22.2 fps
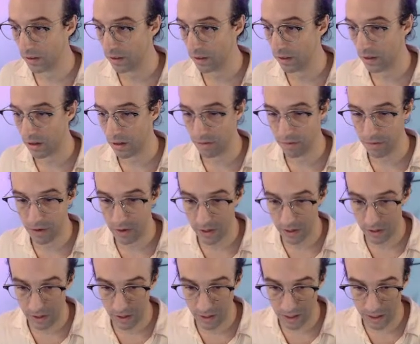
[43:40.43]
are very
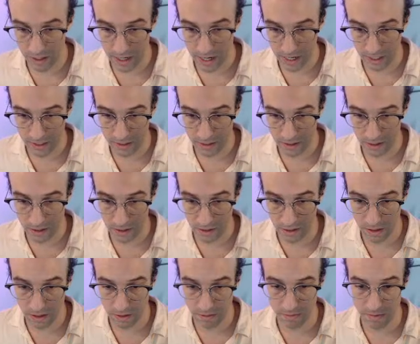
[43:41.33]
connected to the
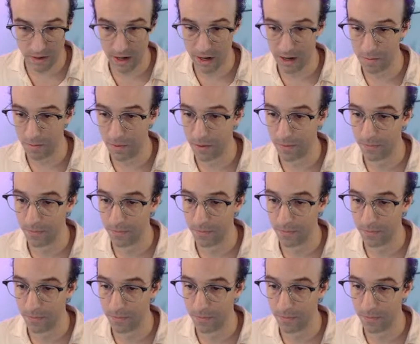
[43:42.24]
environment.